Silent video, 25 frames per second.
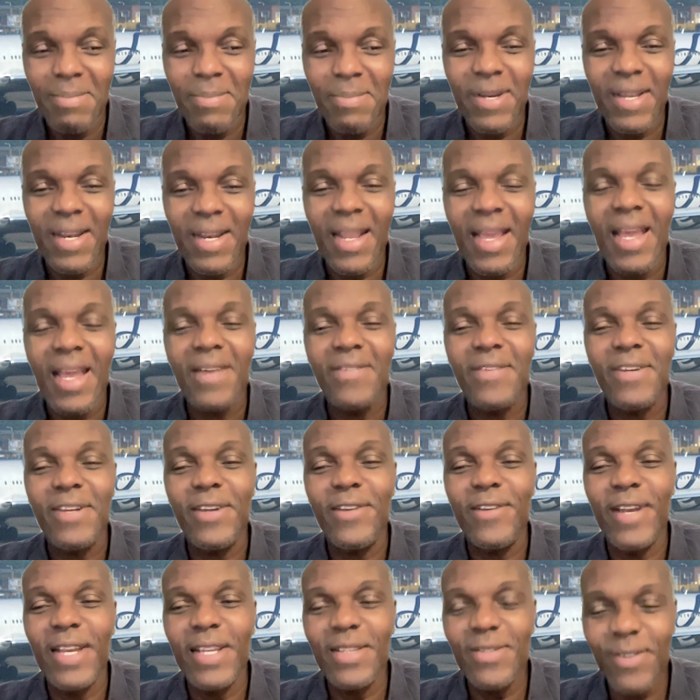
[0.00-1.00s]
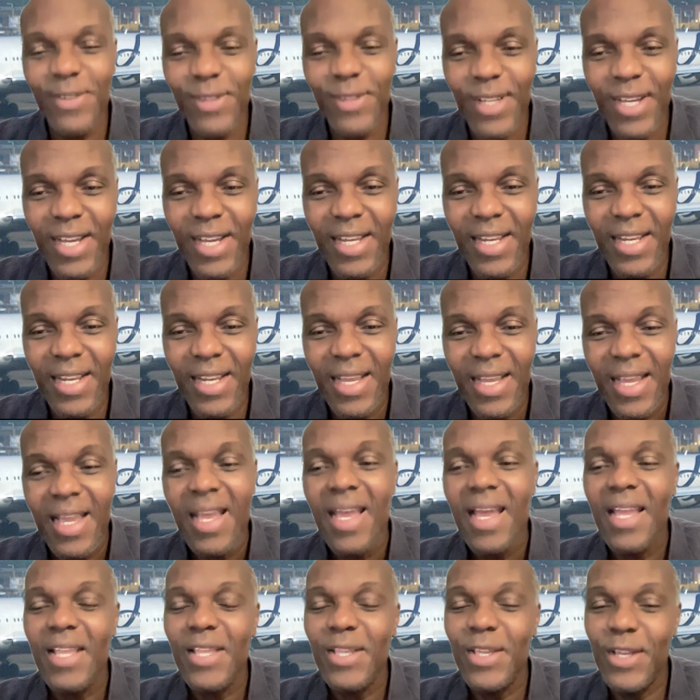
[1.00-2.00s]
But have a great flight
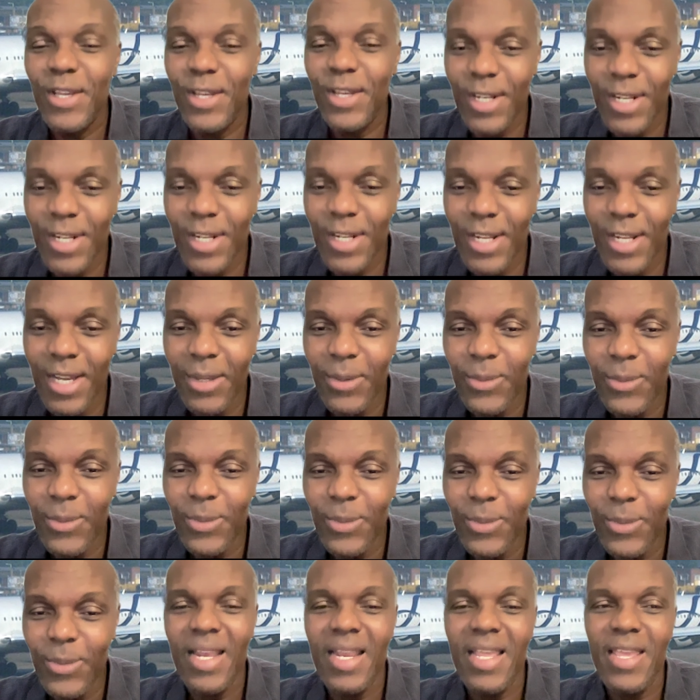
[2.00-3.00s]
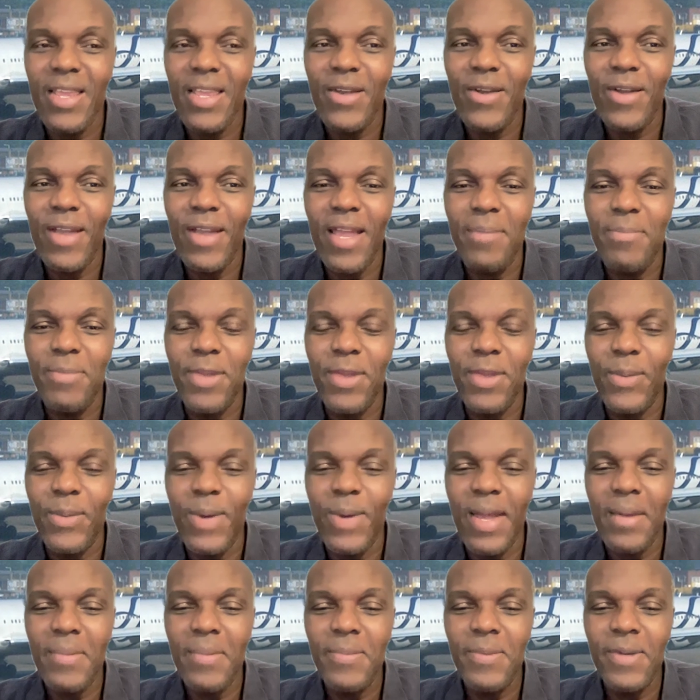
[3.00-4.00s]
and good luck with getting your
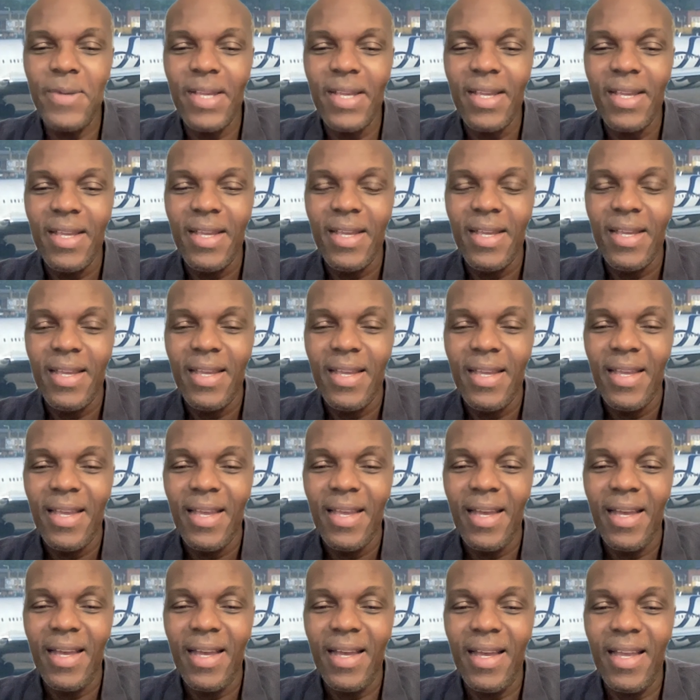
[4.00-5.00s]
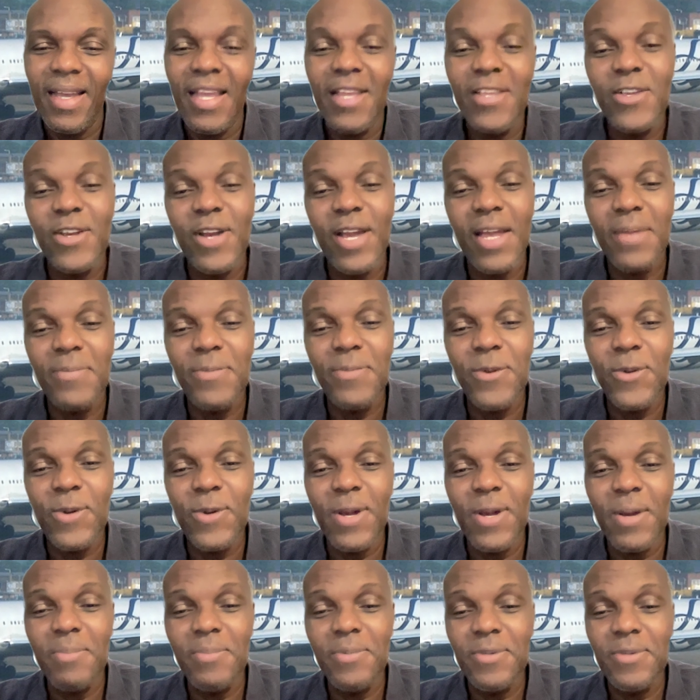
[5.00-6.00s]
MQM, and your
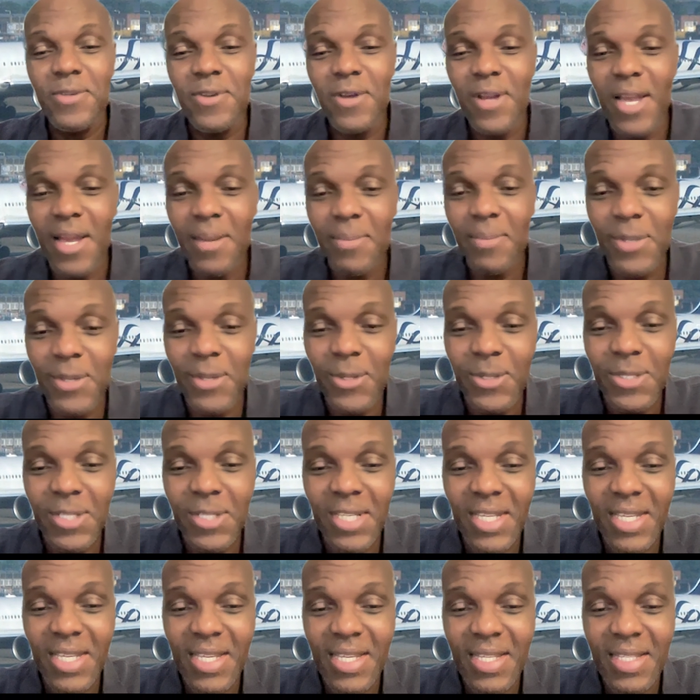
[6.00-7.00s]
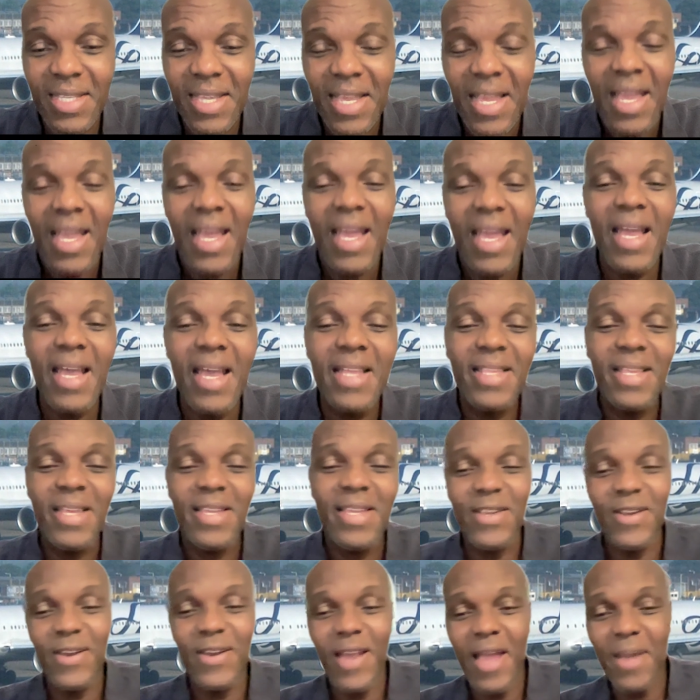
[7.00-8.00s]
MQMs, your MQDs, and
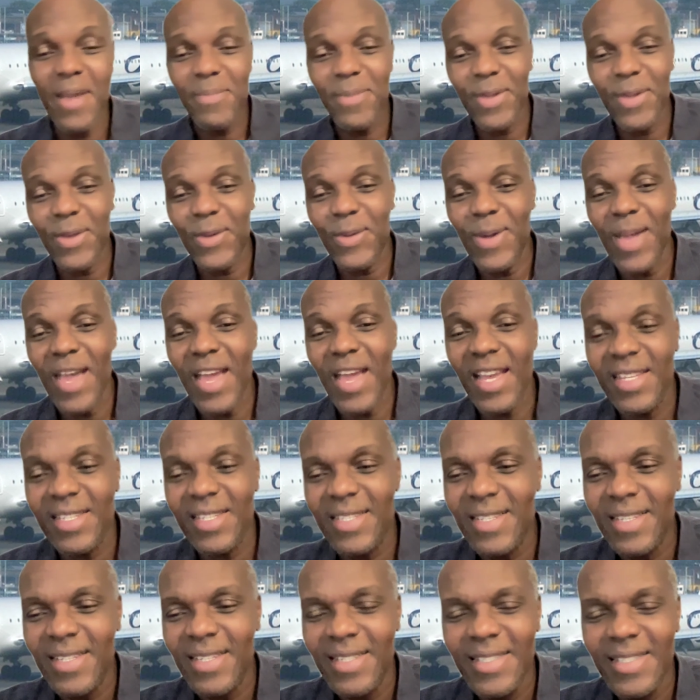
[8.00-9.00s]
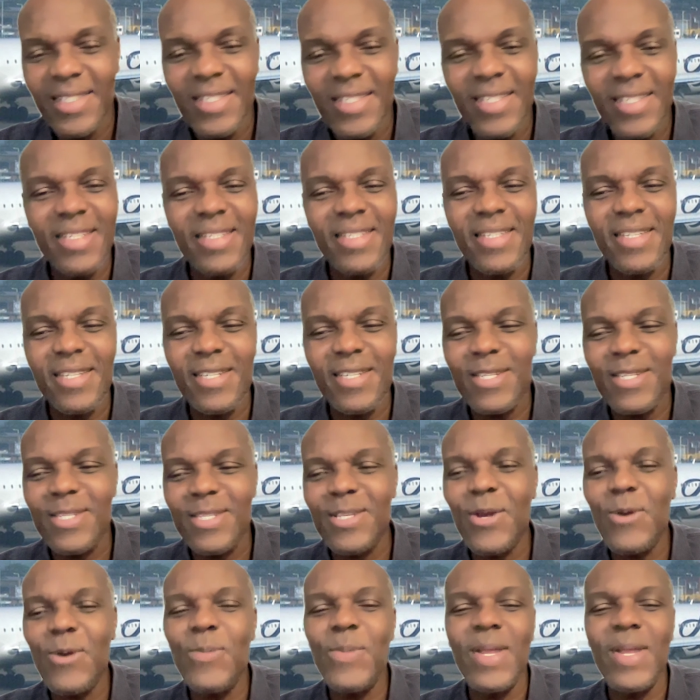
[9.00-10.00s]
your MQS. Geez, there's
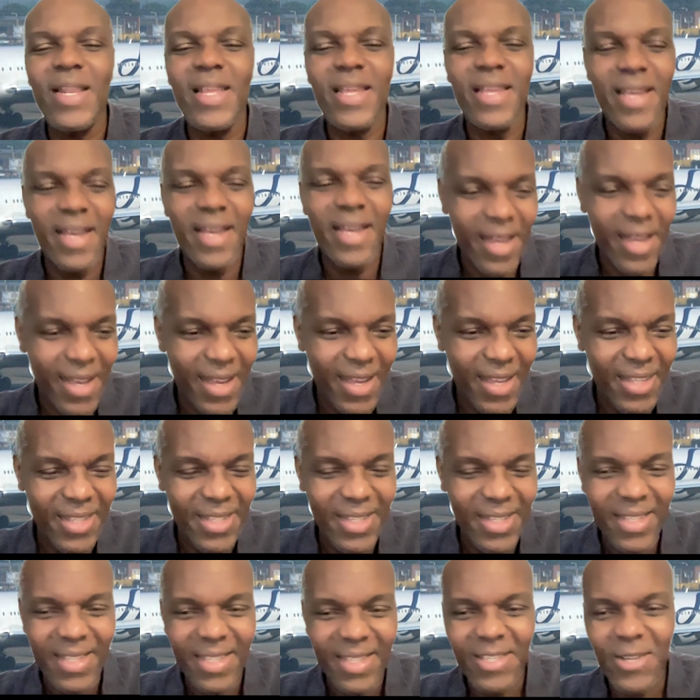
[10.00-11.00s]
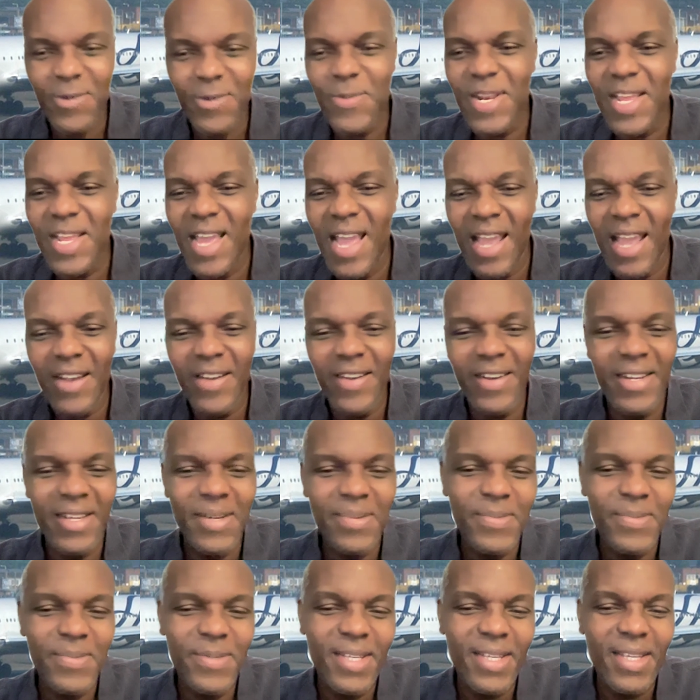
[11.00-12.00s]
so many
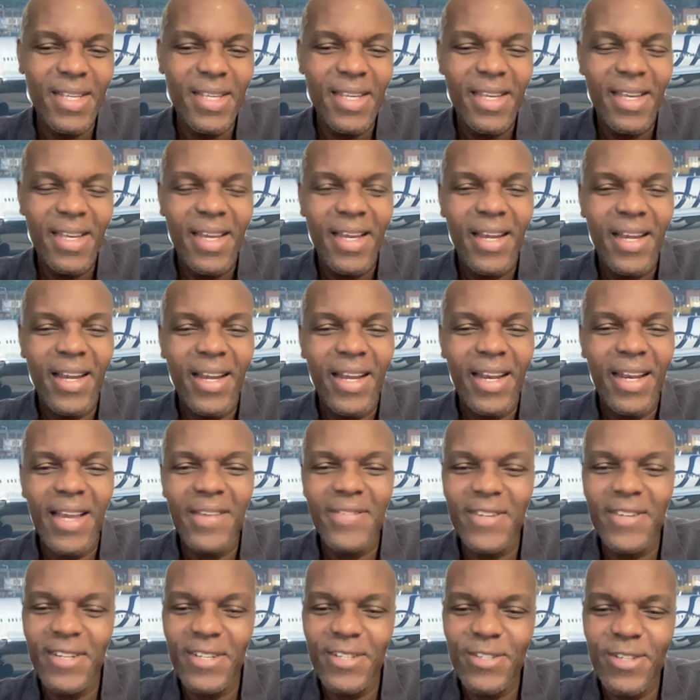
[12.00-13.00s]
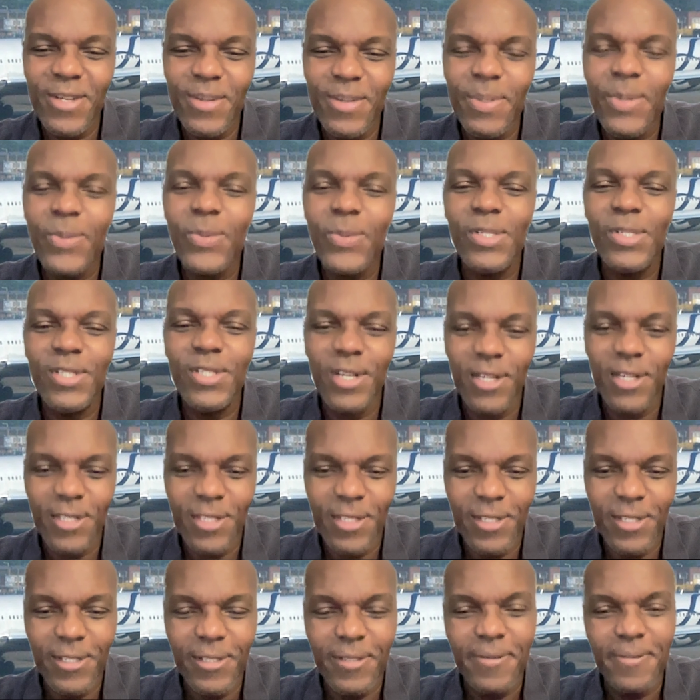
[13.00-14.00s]
acronyms. All right, have a good trip and we'll talk
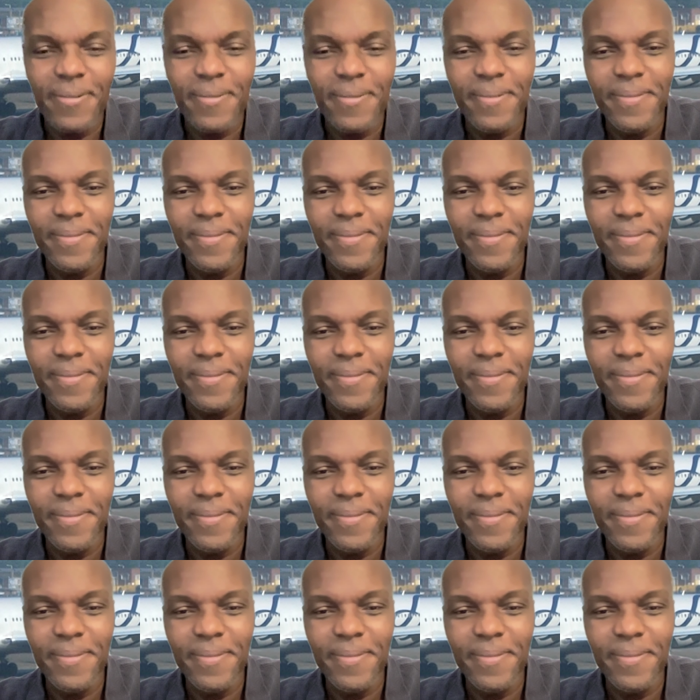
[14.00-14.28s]
soon.